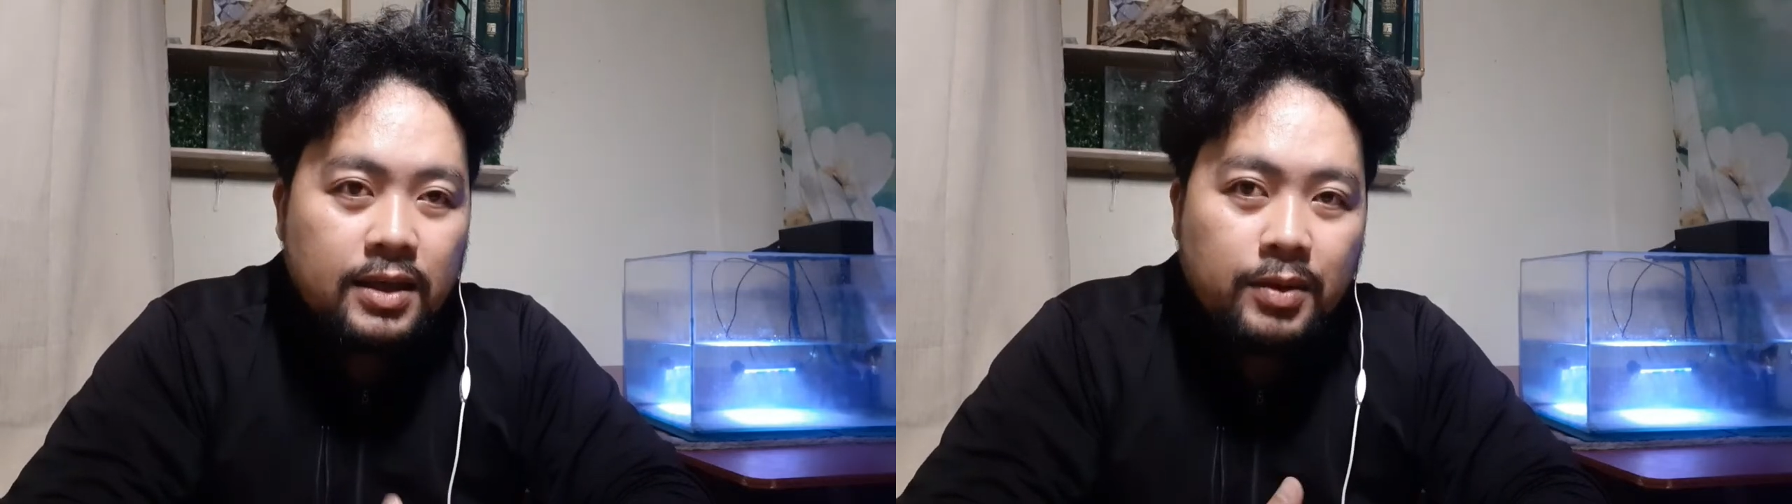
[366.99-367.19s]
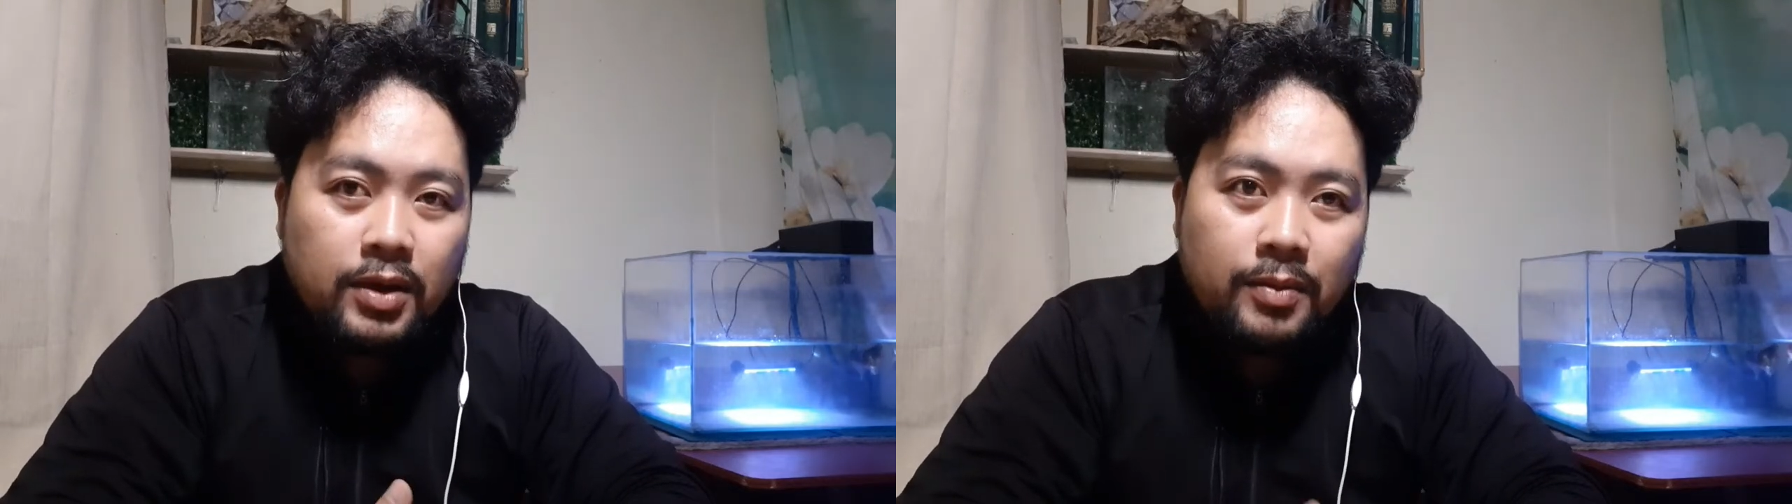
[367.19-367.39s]

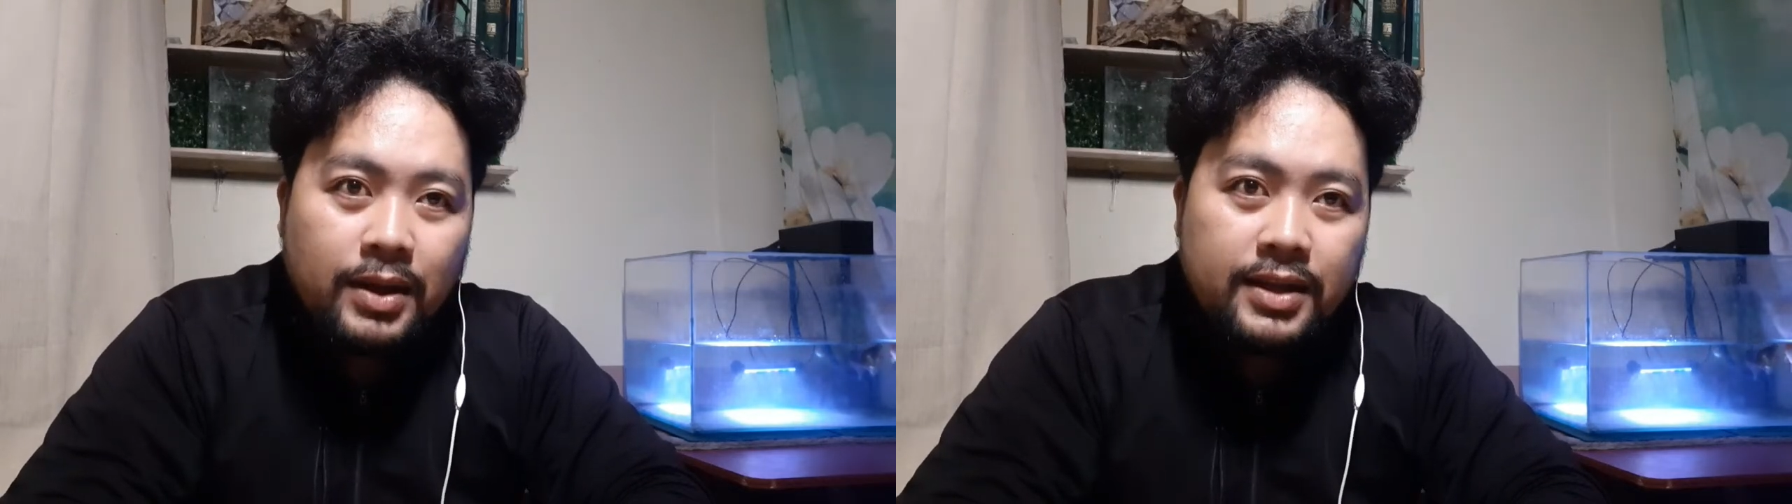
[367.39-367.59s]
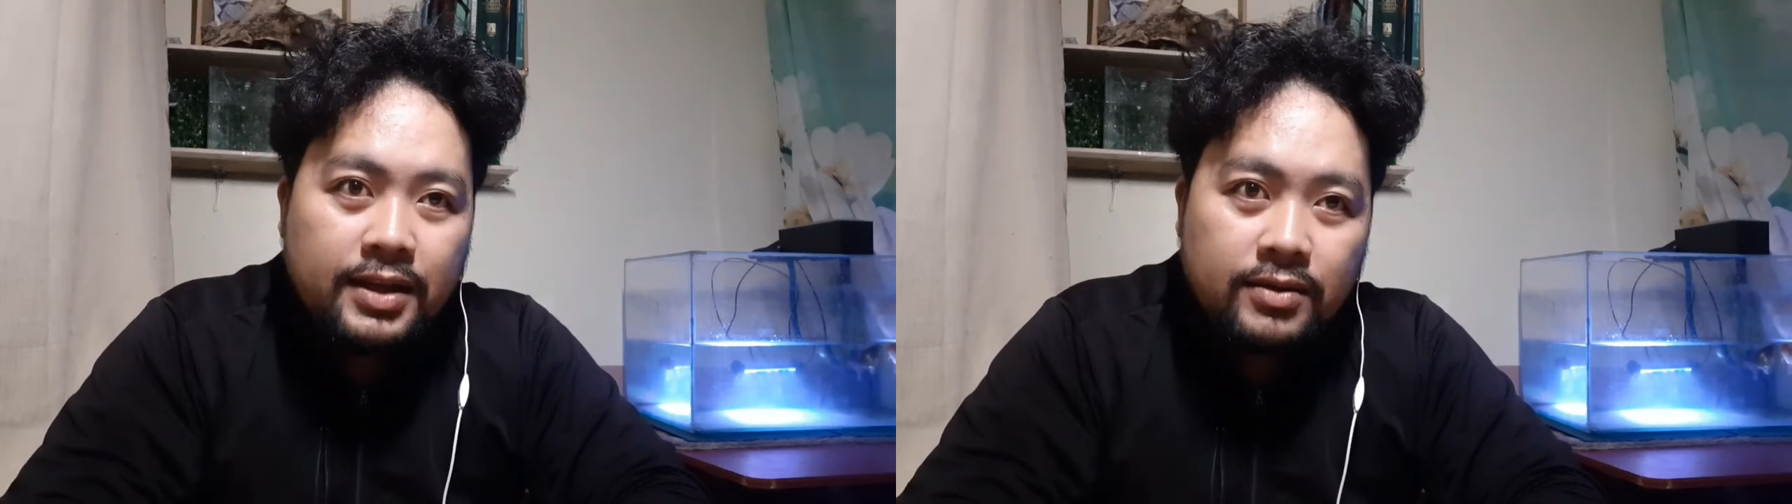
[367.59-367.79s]
giving of
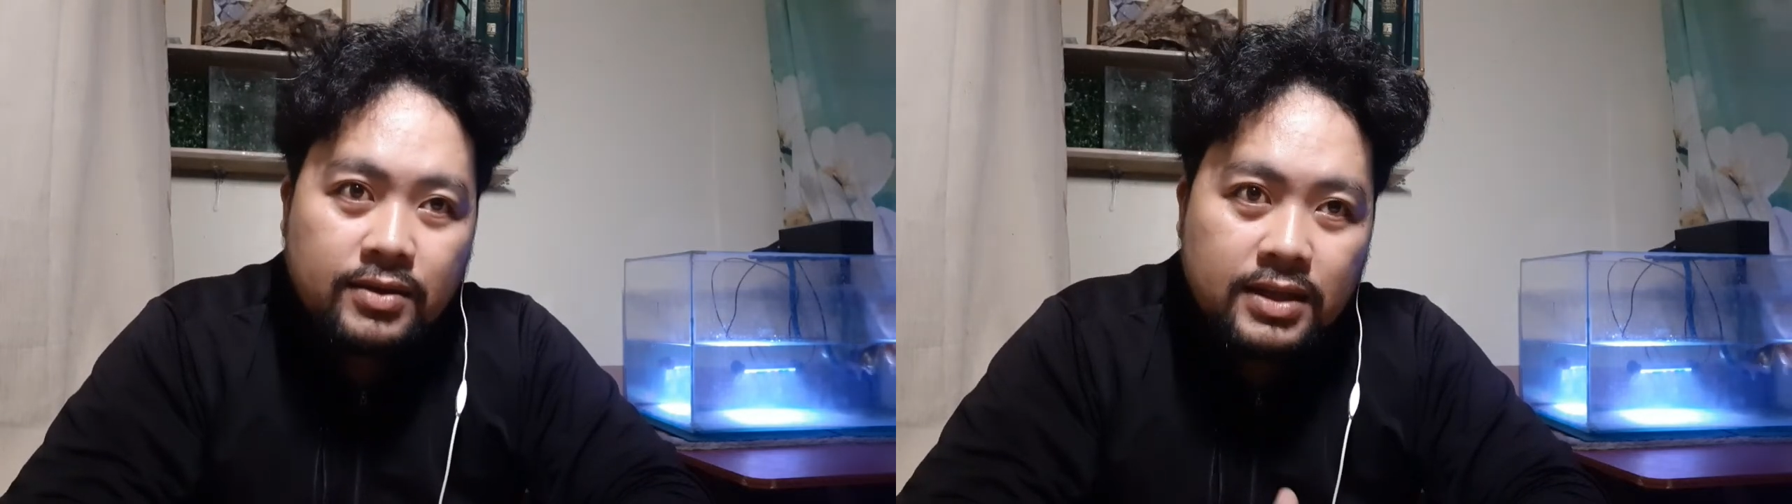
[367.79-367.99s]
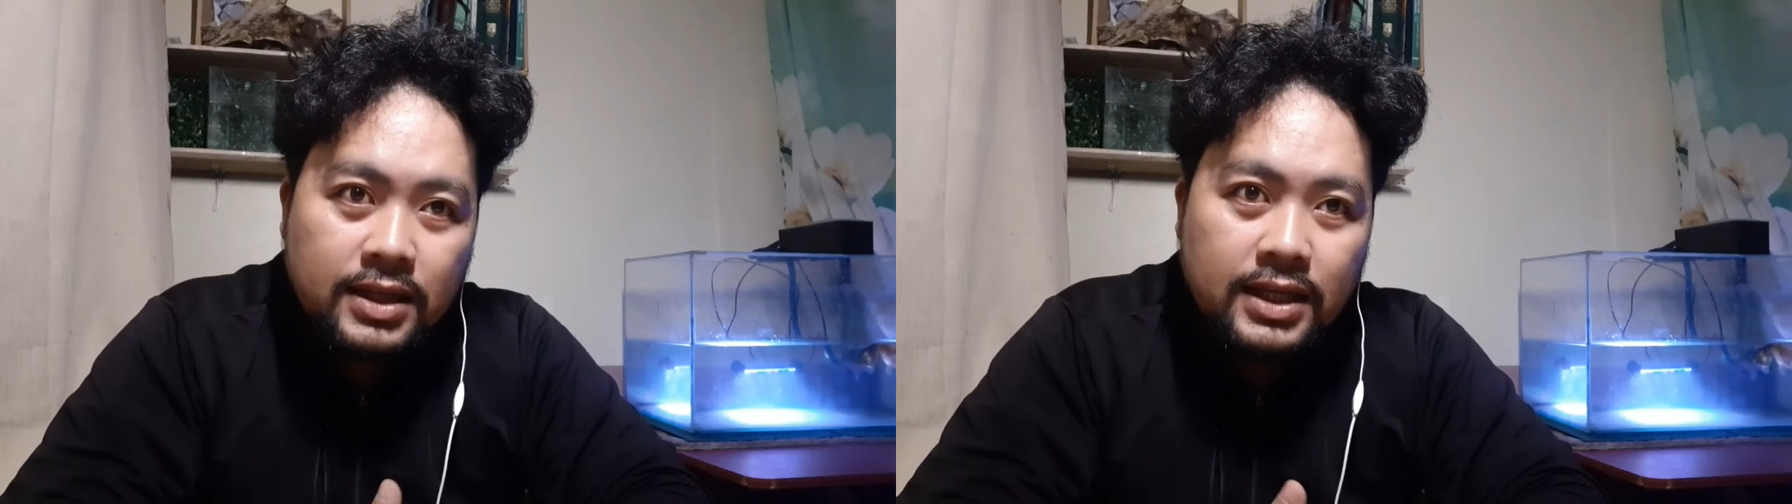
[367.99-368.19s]

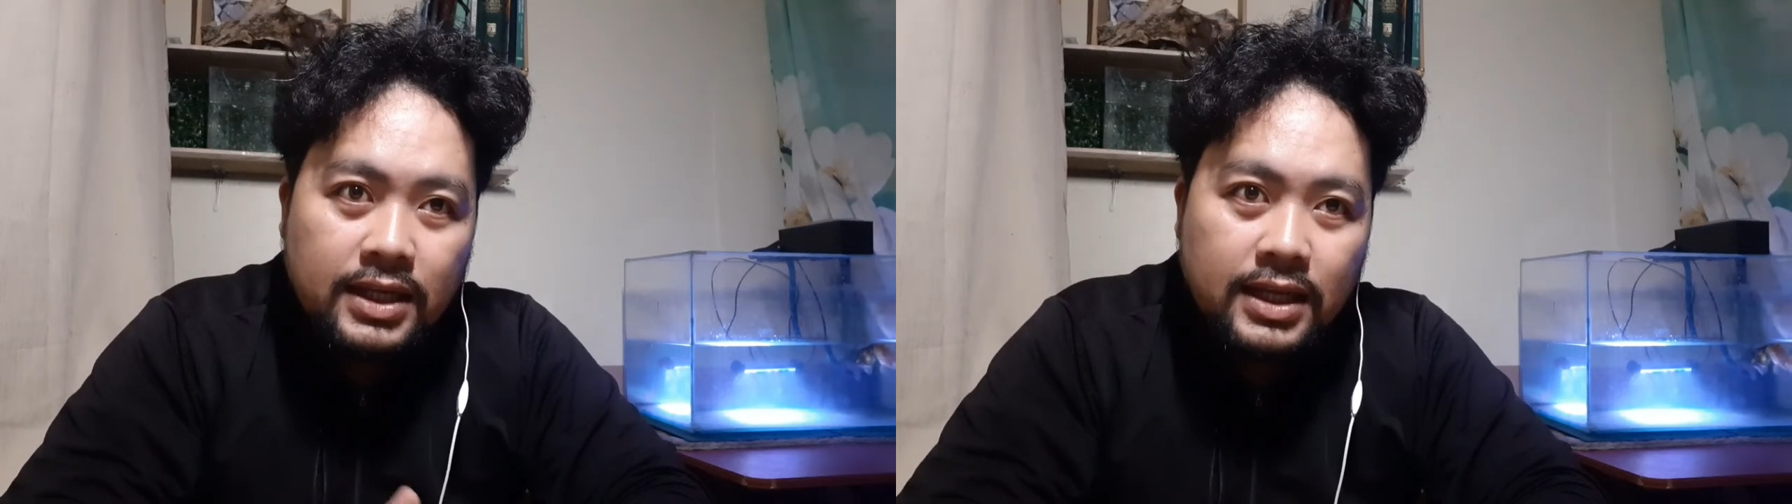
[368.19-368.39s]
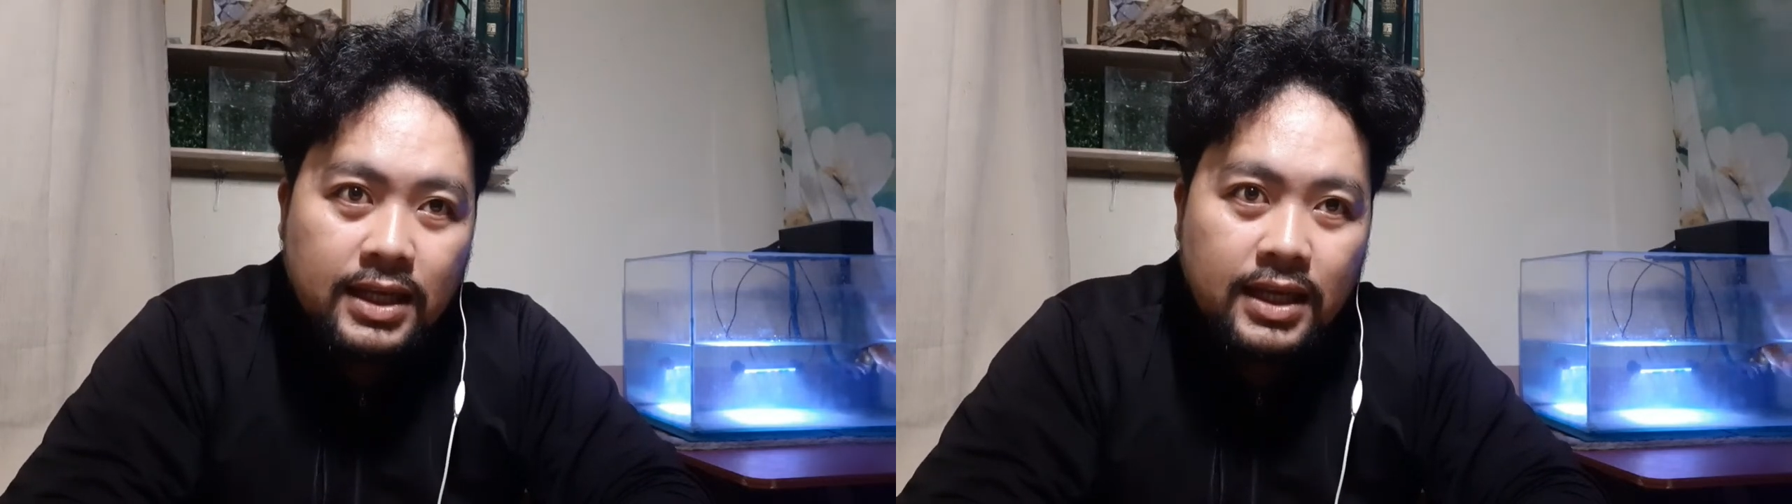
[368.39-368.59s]
antitoxin